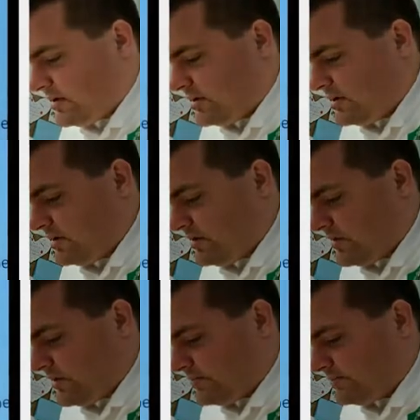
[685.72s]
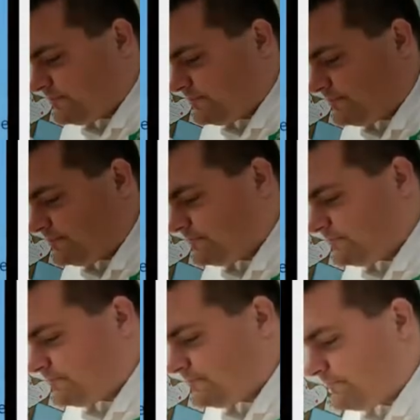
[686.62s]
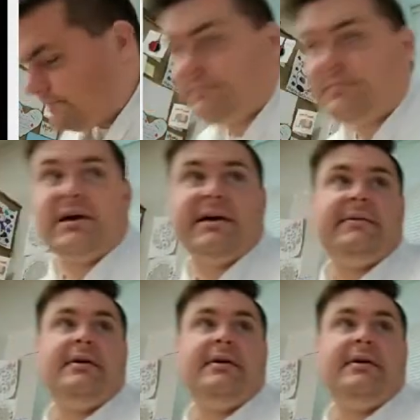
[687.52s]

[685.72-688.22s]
And there we go. All right,